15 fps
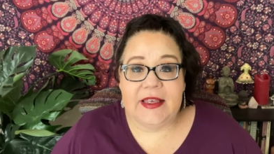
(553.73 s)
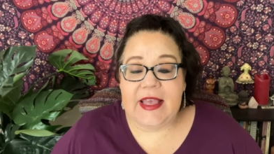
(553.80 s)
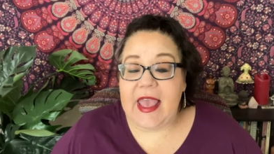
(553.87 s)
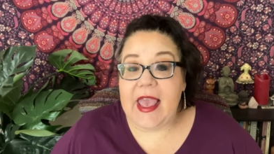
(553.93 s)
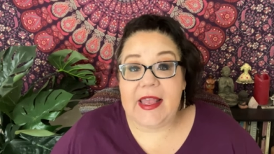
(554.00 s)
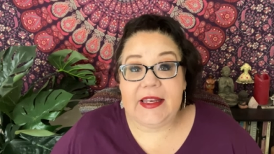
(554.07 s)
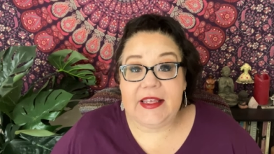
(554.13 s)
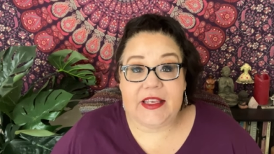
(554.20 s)

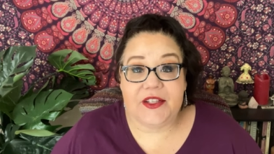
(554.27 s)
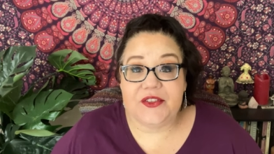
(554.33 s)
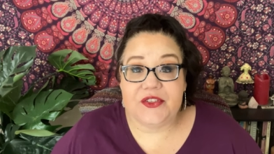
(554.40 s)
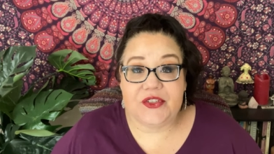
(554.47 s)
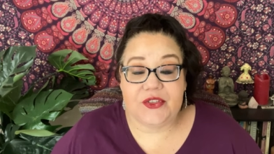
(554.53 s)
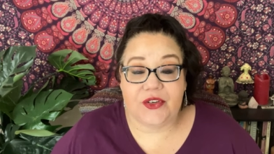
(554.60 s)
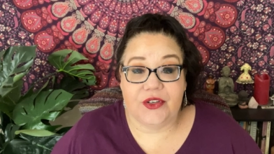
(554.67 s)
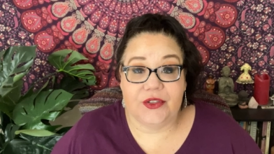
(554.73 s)
any
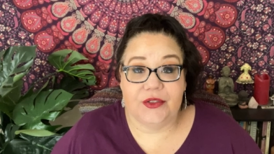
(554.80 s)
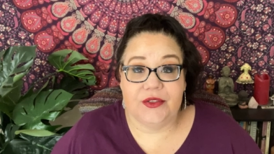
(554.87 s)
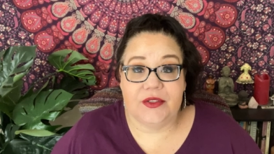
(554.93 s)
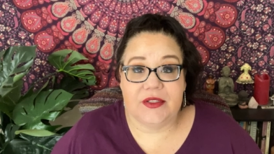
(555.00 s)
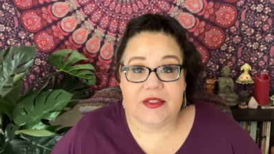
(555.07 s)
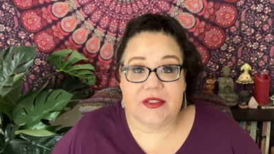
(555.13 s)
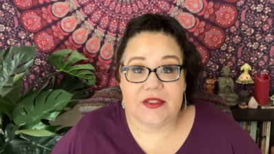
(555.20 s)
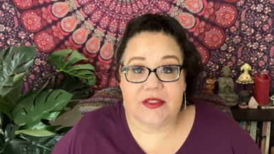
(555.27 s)

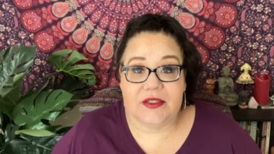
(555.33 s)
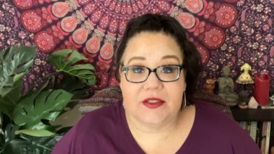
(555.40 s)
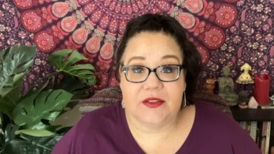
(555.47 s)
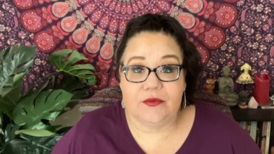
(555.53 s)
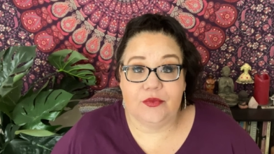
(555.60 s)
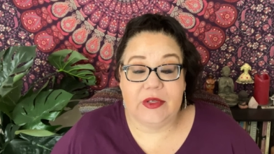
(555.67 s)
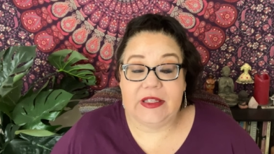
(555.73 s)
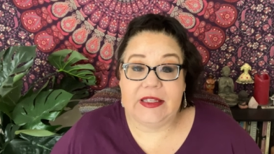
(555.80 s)
concerns
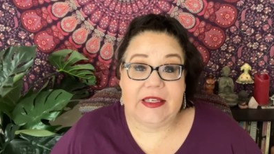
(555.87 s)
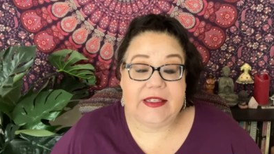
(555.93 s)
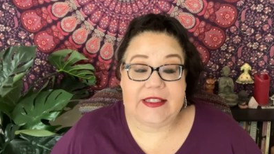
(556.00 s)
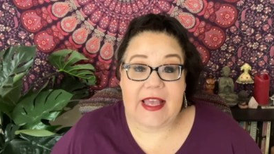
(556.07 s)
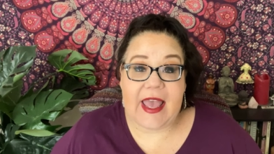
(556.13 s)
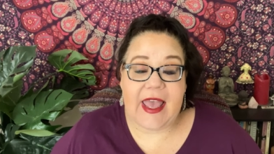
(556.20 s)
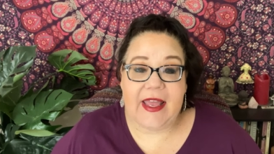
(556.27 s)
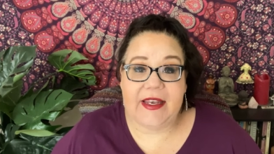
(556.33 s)
really
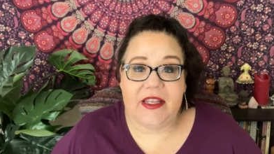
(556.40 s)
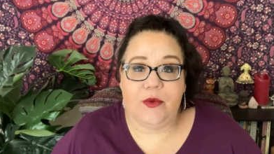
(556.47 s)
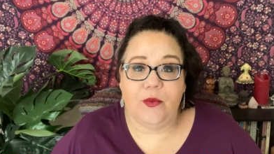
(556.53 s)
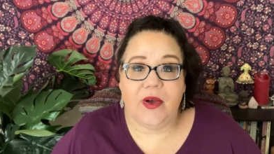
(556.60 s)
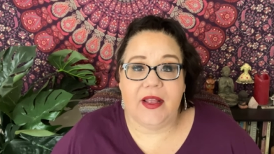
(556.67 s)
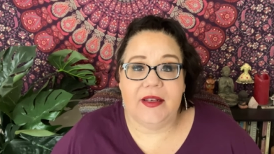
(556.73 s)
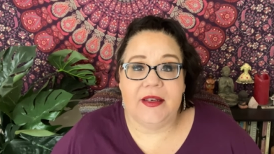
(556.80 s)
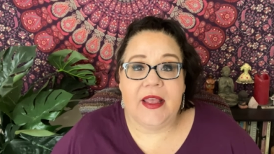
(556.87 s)
to
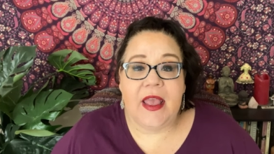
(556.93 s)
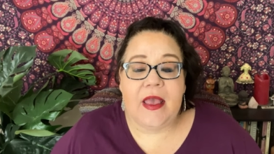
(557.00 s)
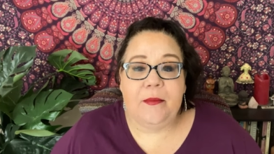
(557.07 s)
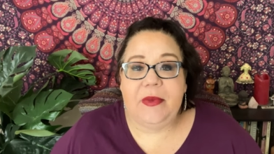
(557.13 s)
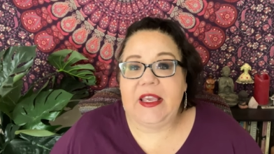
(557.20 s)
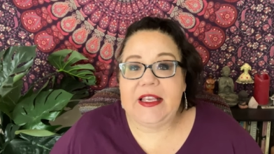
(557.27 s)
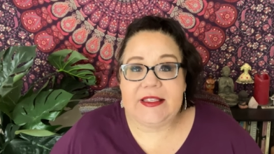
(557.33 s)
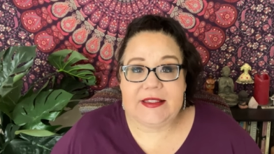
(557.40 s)
anyone
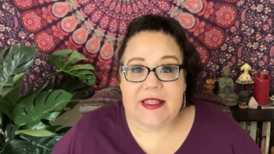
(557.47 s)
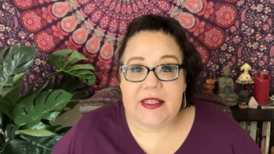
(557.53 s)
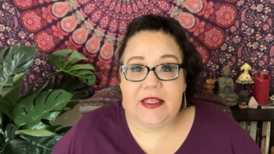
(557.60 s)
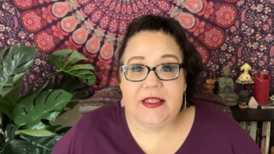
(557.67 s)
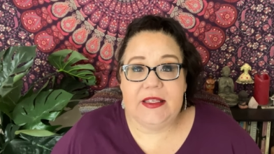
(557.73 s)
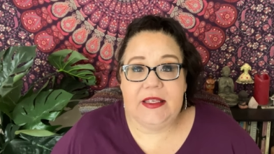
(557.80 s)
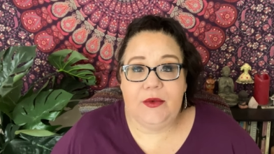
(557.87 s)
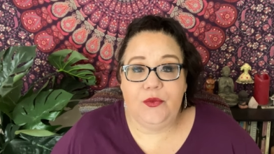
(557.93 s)
because
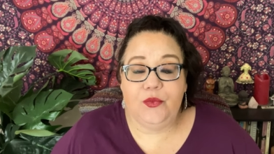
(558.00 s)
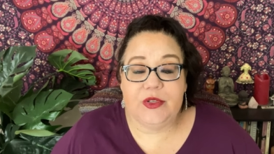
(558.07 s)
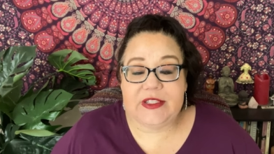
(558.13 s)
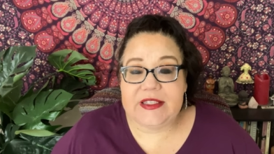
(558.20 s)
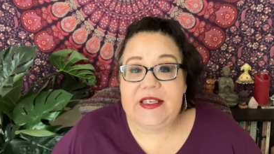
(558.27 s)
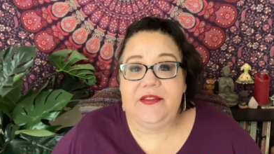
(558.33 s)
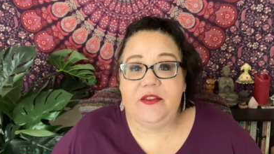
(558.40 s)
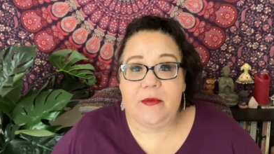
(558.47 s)
they
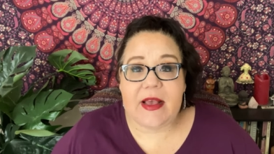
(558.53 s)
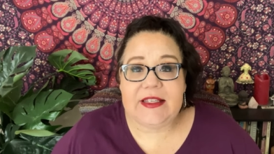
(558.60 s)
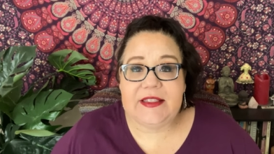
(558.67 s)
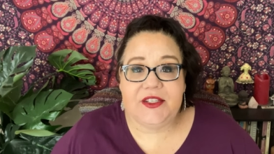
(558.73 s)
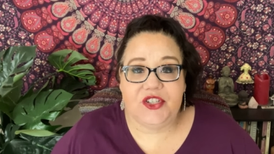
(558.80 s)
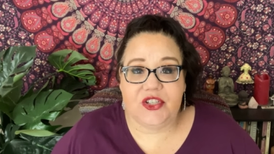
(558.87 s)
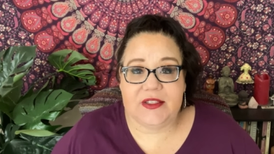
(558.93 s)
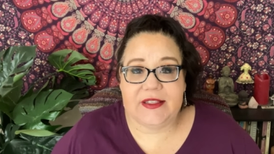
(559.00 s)
received
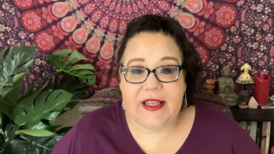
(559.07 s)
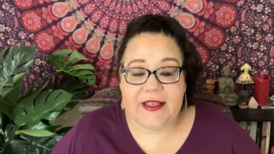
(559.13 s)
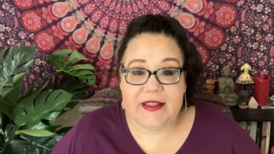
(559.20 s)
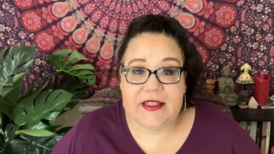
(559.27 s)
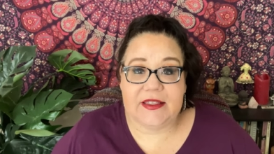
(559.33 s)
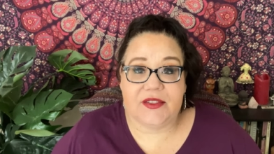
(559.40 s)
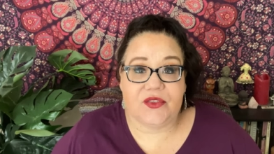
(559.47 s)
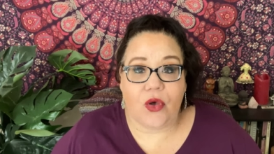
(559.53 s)
messages like
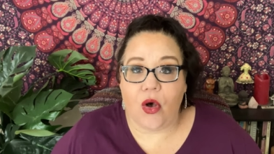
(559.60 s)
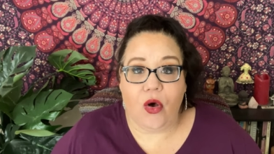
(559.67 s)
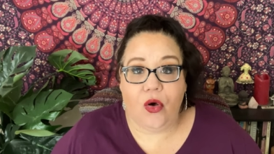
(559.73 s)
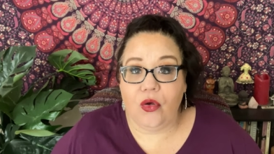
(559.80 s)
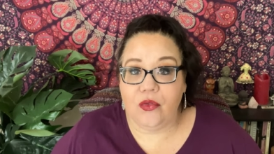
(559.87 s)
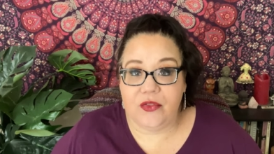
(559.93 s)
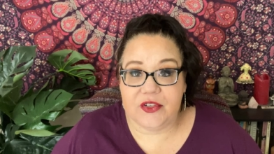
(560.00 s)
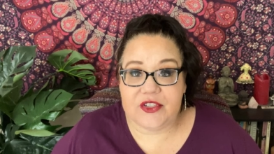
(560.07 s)
this
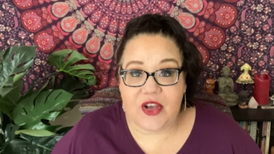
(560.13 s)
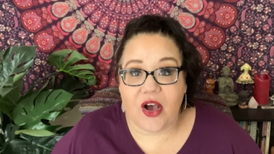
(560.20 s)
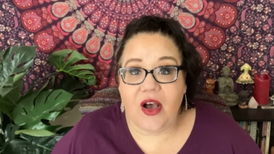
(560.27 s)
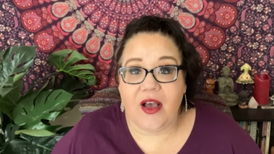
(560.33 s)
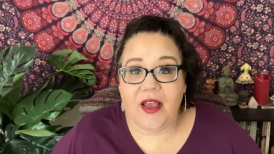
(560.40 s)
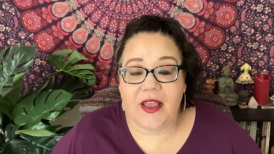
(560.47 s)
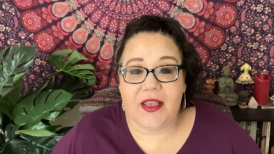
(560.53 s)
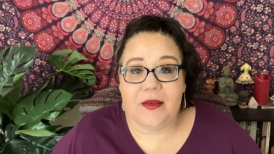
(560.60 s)
all the
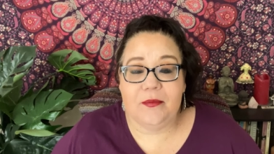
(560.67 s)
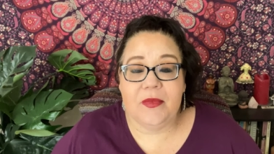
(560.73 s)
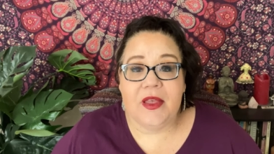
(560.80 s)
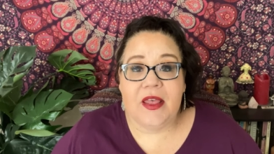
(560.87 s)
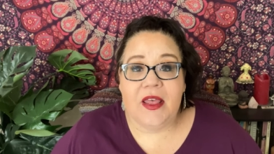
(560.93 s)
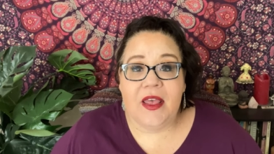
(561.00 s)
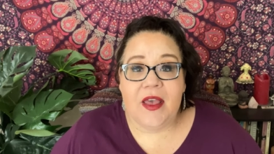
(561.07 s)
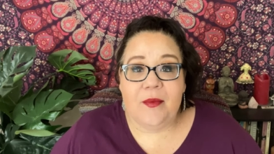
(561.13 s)
time.
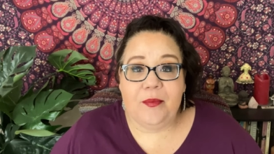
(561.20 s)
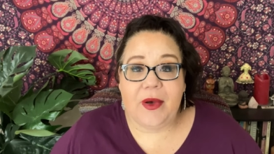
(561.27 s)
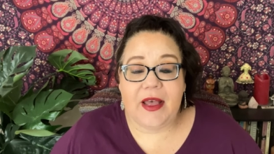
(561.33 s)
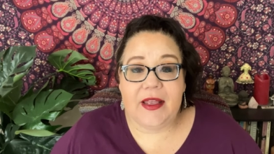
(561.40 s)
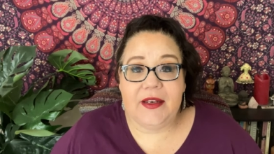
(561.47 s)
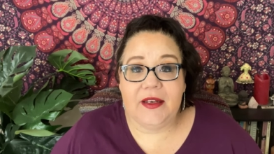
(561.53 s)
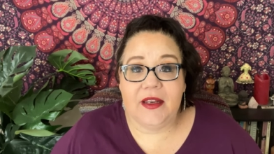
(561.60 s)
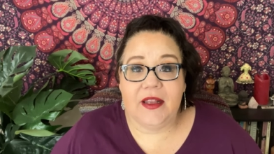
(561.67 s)

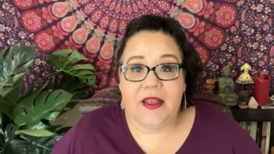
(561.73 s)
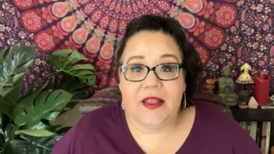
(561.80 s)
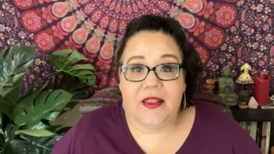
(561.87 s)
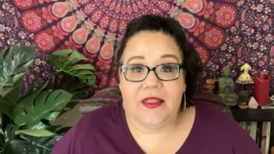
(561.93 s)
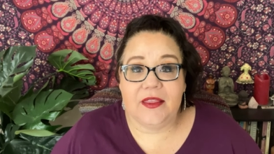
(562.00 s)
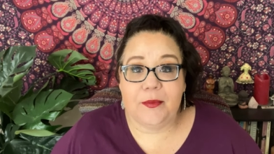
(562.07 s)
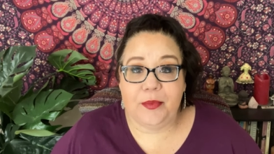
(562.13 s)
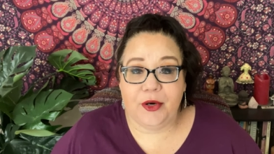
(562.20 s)
But
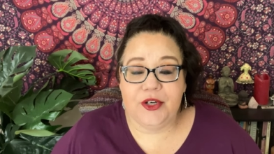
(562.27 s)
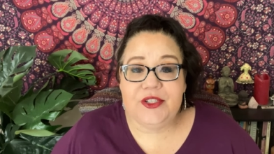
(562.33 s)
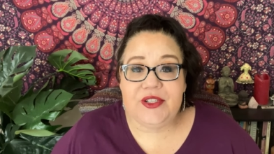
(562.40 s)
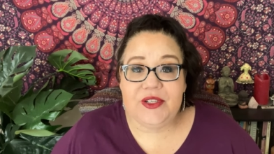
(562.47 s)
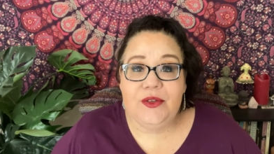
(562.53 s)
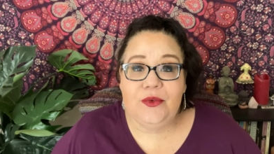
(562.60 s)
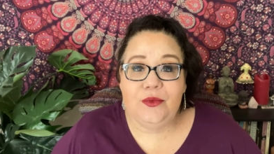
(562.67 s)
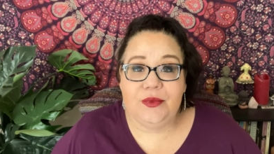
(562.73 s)
the
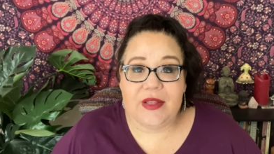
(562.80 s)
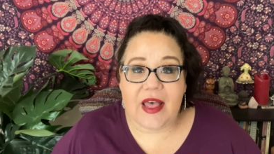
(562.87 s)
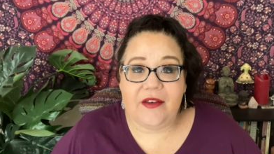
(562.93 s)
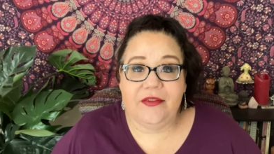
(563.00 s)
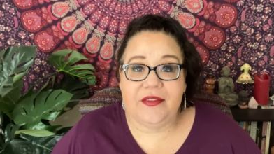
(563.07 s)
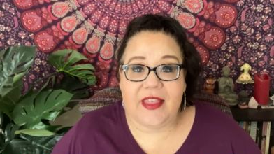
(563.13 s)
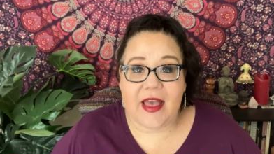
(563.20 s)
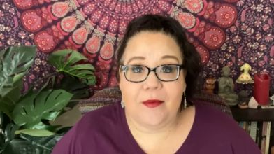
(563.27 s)
person who
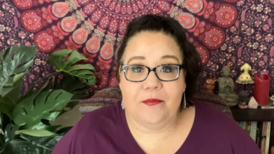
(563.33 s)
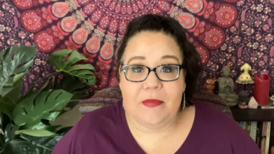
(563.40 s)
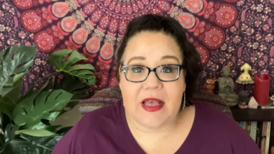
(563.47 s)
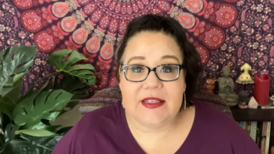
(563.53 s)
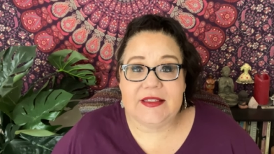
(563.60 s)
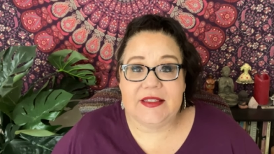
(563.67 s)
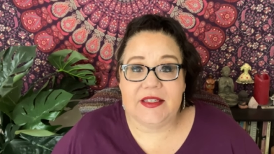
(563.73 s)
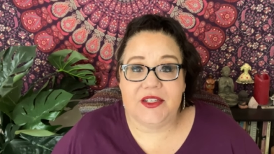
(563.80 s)
left that
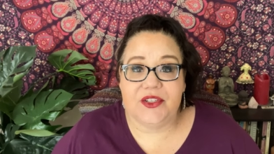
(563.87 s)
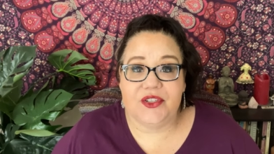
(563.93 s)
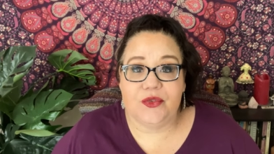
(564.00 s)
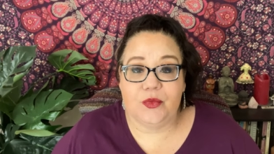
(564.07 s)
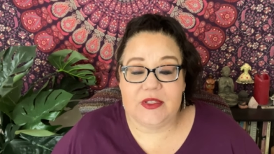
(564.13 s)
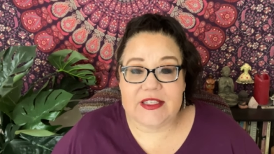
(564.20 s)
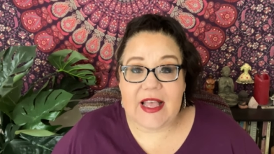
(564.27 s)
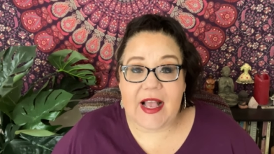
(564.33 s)
message
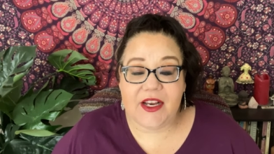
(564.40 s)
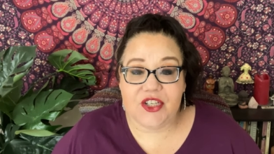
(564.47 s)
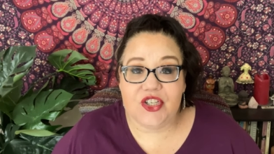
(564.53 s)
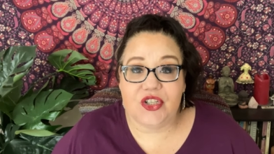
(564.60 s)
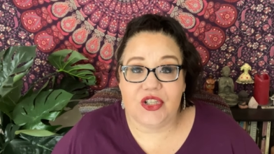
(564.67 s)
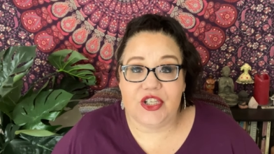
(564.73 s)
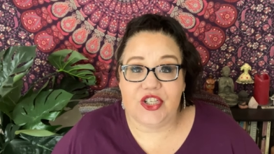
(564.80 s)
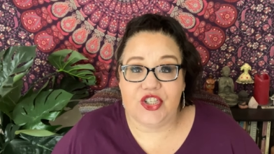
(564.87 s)
was
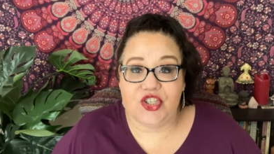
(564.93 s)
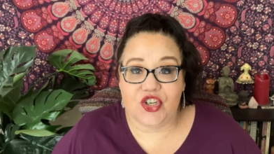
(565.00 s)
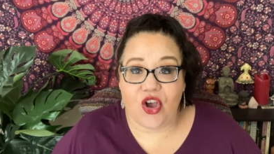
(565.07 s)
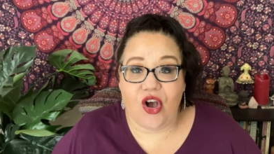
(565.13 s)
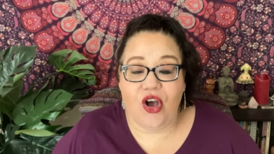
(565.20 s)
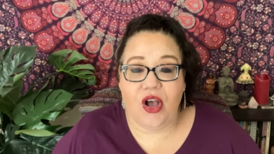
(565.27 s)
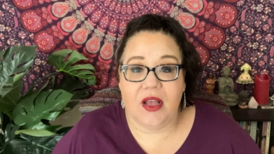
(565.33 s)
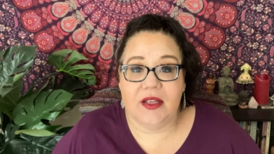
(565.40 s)
actually
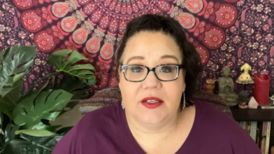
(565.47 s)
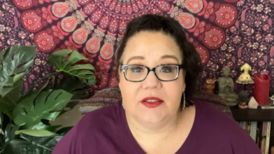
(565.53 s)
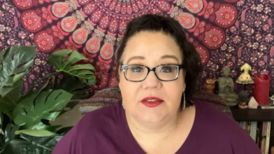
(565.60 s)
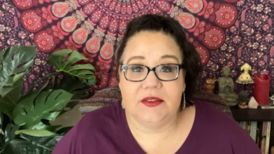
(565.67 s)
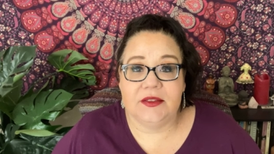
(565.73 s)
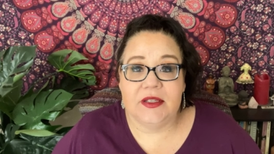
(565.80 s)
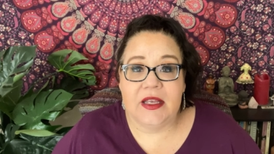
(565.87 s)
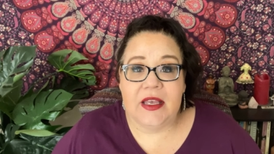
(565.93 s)
Shawn.